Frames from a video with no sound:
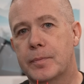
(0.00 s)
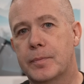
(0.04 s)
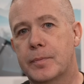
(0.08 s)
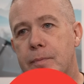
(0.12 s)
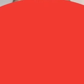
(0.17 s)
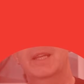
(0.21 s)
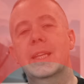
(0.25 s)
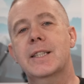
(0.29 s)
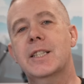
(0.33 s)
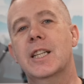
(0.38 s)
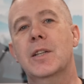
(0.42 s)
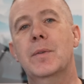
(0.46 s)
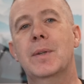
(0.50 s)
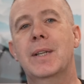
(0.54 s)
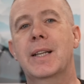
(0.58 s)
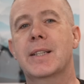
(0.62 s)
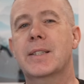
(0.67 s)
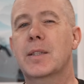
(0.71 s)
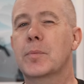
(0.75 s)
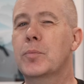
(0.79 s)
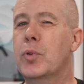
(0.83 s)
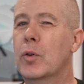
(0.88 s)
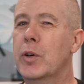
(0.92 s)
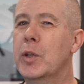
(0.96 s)
Next on our
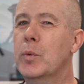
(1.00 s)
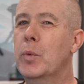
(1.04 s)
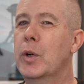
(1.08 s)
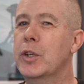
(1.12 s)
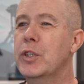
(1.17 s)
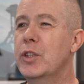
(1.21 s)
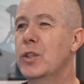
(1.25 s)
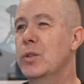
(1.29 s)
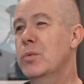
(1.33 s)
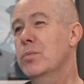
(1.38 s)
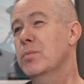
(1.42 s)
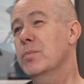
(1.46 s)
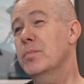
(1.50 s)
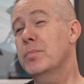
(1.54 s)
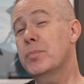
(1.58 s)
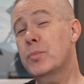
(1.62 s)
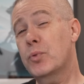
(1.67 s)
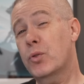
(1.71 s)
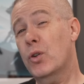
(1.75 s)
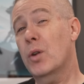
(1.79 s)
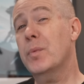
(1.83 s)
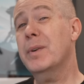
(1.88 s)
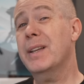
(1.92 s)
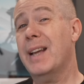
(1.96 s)
list, and probably one you
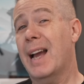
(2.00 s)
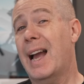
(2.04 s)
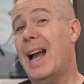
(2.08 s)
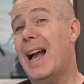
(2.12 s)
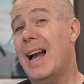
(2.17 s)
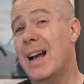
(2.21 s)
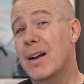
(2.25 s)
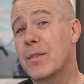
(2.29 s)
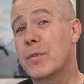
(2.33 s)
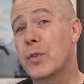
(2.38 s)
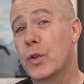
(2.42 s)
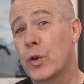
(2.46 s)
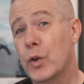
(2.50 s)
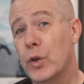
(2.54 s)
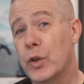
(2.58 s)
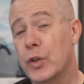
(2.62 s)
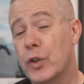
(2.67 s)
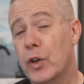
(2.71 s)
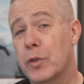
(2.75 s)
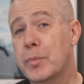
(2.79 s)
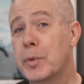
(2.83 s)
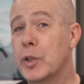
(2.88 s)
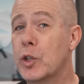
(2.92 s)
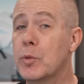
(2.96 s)
probably have heard
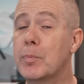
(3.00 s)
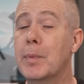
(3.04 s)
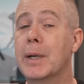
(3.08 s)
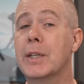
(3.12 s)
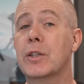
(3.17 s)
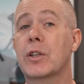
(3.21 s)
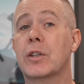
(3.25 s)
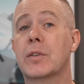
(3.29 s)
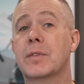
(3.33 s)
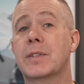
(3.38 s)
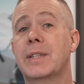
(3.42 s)
of, but you might not have